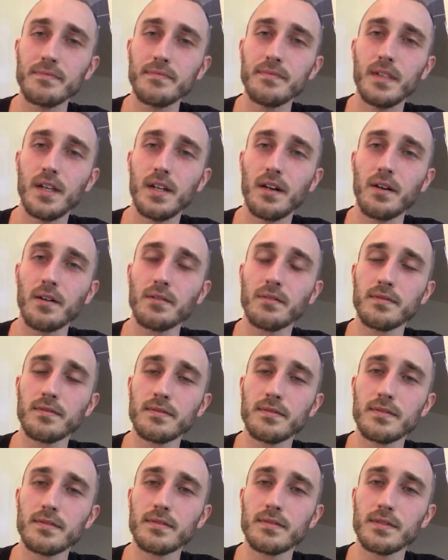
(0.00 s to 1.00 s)
you know,
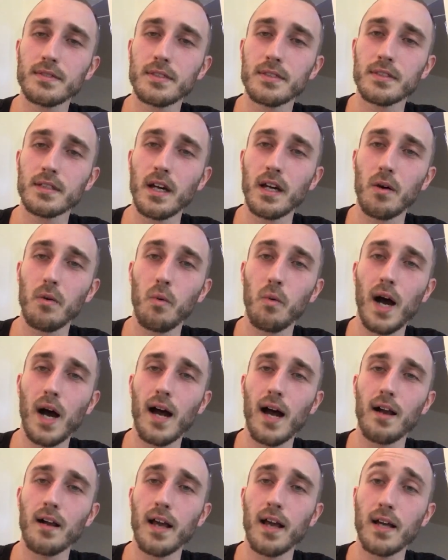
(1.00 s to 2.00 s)
She's got a
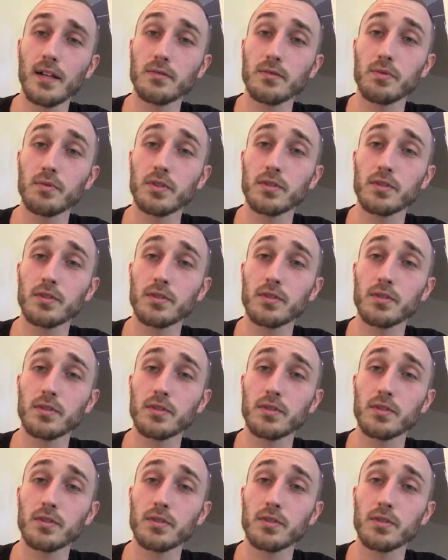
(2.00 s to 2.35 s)
wild ass